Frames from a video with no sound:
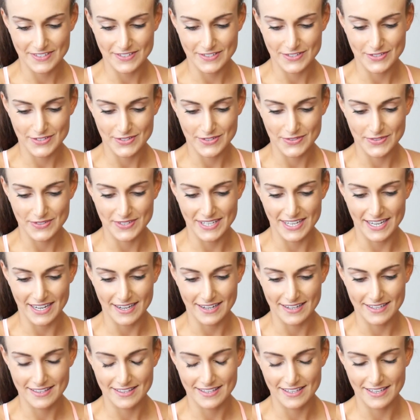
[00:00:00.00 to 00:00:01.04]
So yeah,
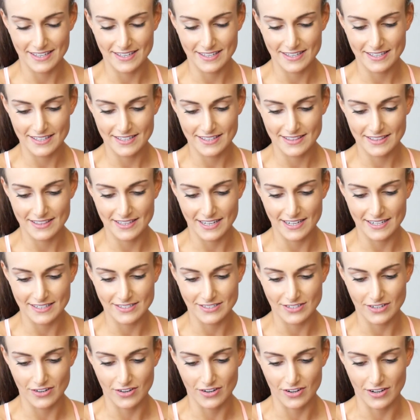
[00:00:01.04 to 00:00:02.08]
I think
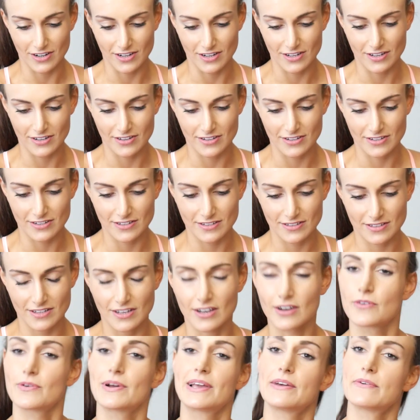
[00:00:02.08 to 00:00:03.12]
that's all.
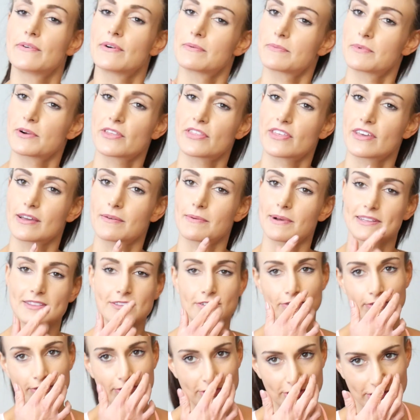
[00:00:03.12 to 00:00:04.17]
Oh wait, one more thing about
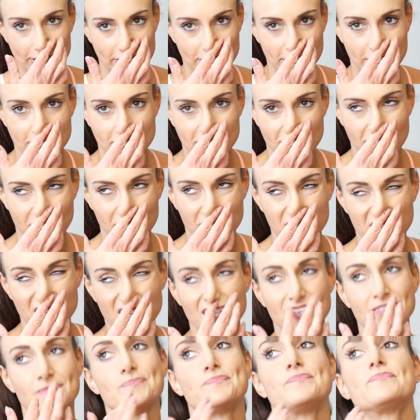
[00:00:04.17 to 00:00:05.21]
the nutrition. So
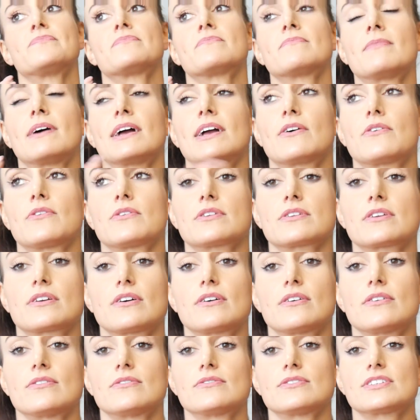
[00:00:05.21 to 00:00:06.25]
my old
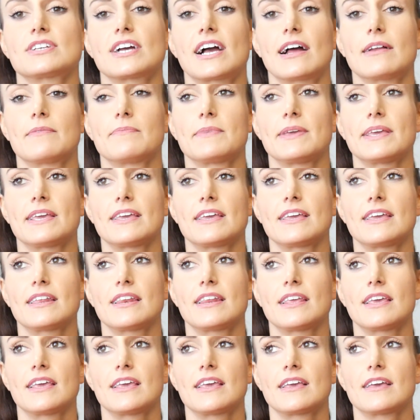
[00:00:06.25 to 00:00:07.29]
coach had me
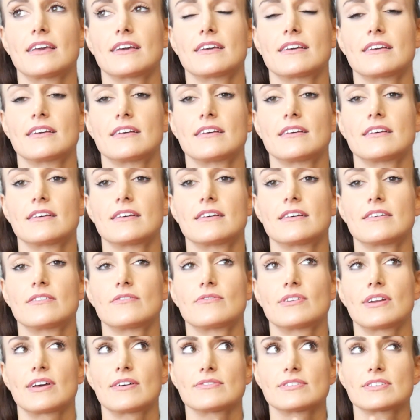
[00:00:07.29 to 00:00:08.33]
eating,
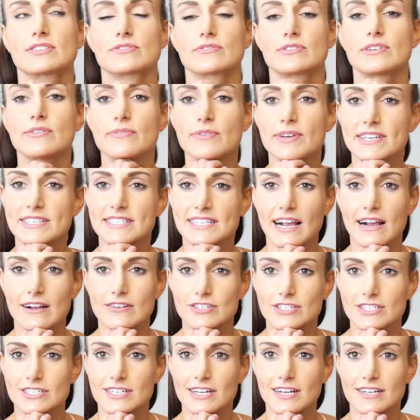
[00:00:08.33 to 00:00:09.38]
when I was 3 weeks
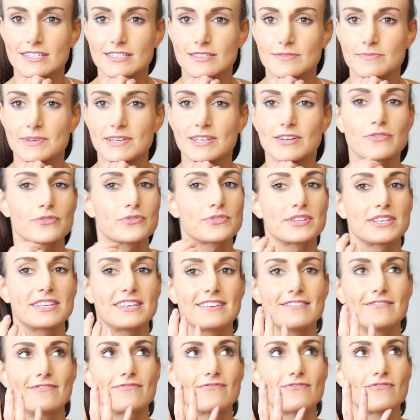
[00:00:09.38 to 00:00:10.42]
out, she texted me to only
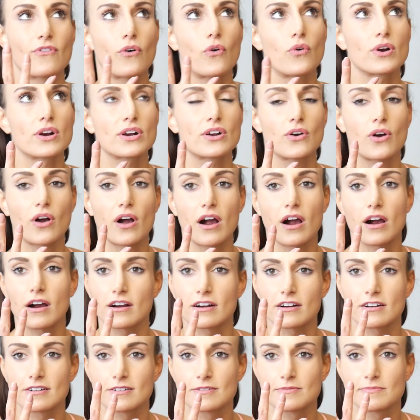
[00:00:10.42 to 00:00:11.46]
eat 4
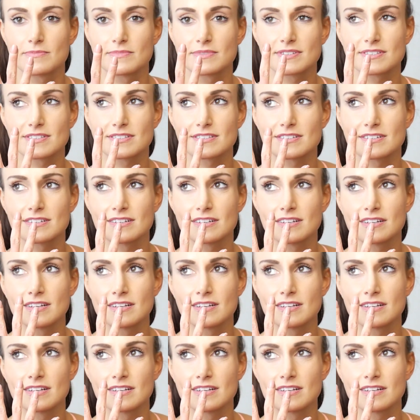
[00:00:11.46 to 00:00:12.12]
carbs